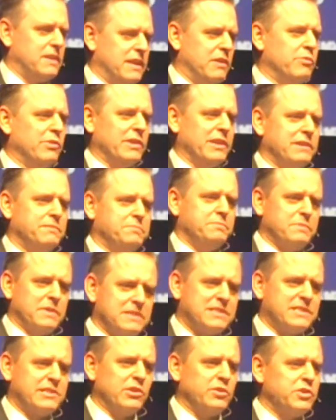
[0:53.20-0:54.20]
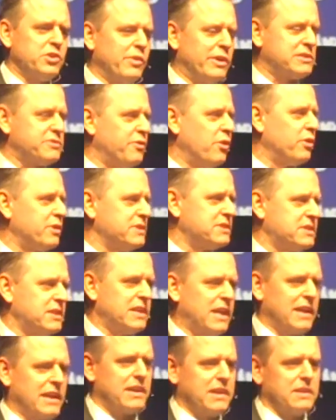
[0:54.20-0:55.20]
that he really is still US focused
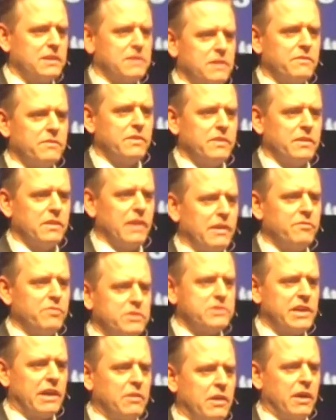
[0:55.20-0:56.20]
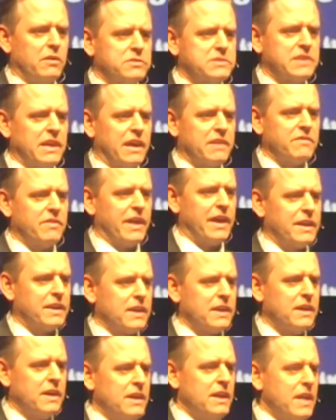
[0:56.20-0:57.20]
and not getting leverage outside of
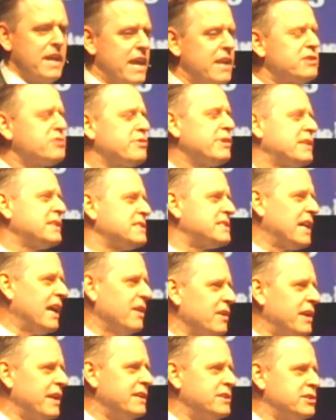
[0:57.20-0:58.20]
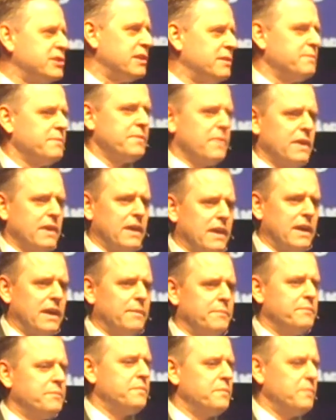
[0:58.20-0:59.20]
that. Industry consolidation,
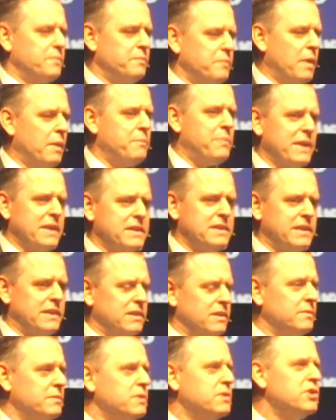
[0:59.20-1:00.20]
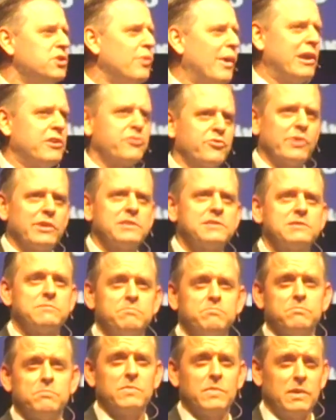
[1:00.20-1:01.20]
a big deal. New entrants,
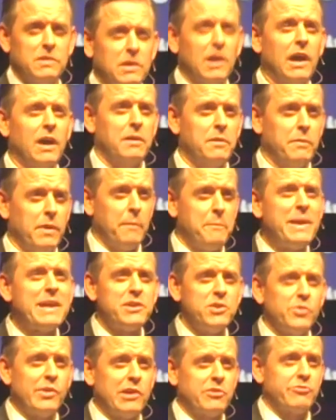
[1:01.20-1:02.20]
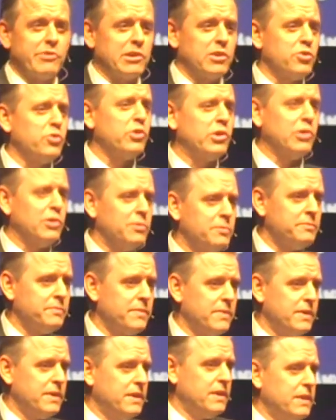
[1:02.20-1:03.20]
a big new entrant, Google.
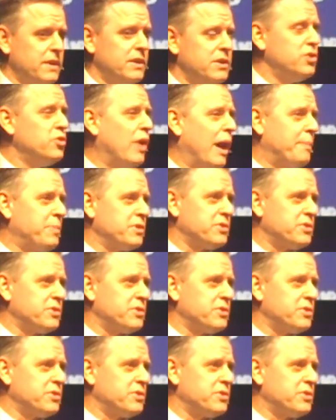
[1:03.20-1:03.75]
New